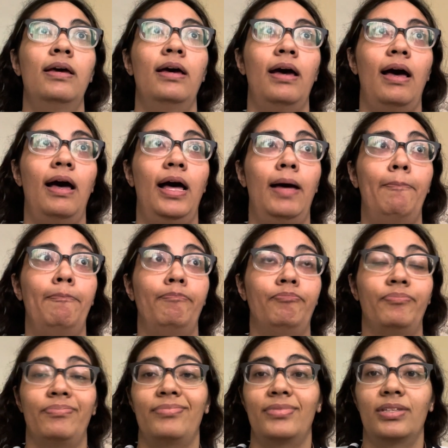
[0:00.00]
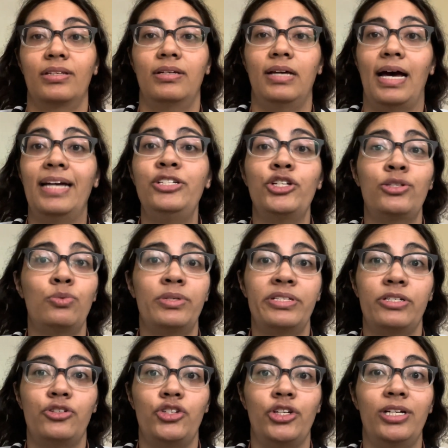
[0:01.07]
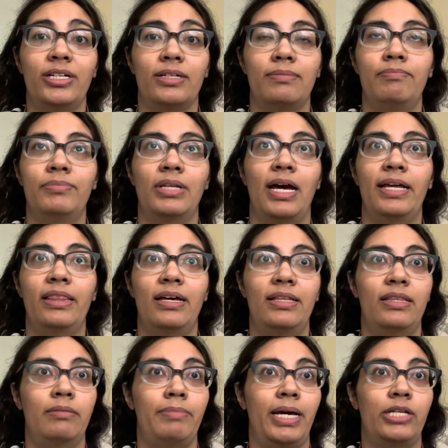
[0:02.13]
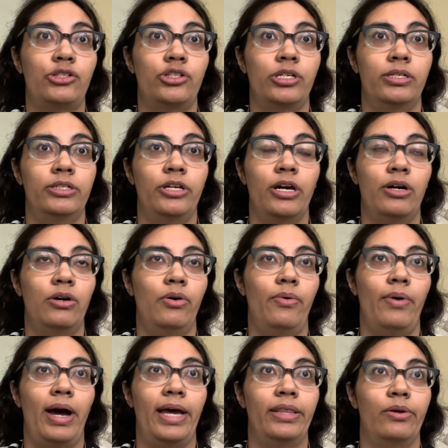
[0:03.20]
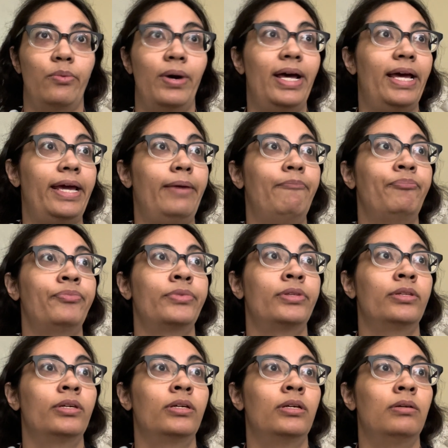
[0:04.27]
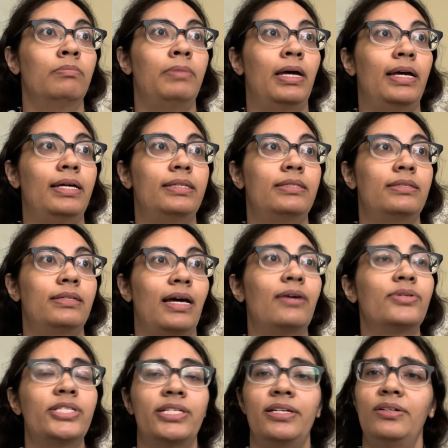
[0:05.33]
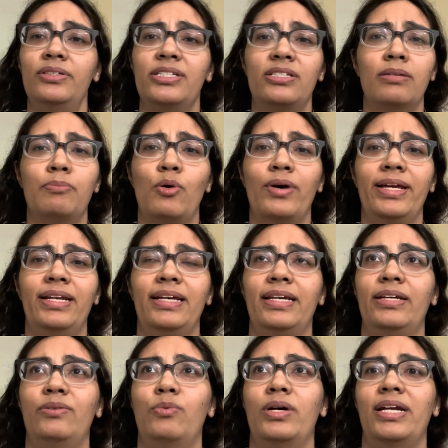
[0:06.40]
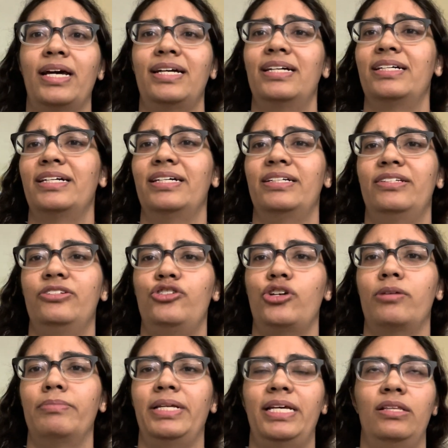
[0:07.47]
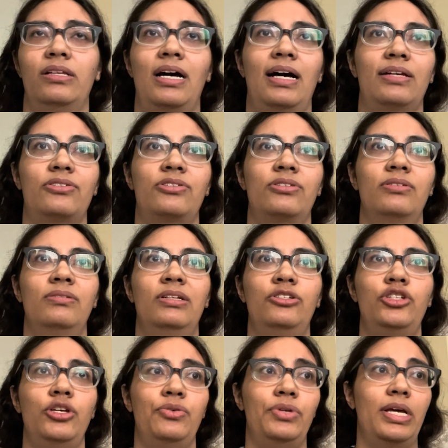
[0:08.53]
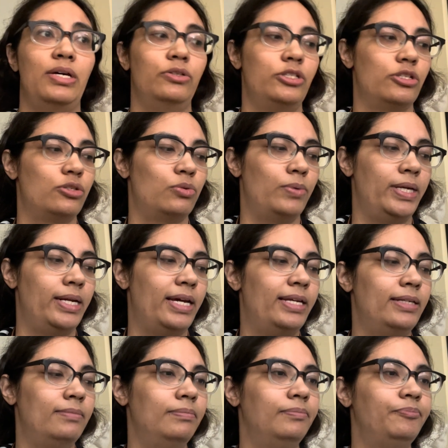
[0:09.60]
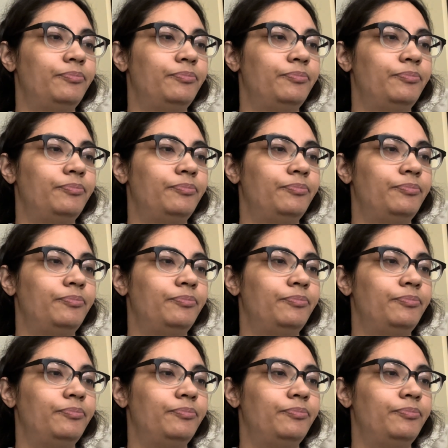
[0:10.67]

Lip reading: I just wasn't sure. I thought the match could go either way, but I was still disappointed when I heard Germany lost 2-0 to Sweden.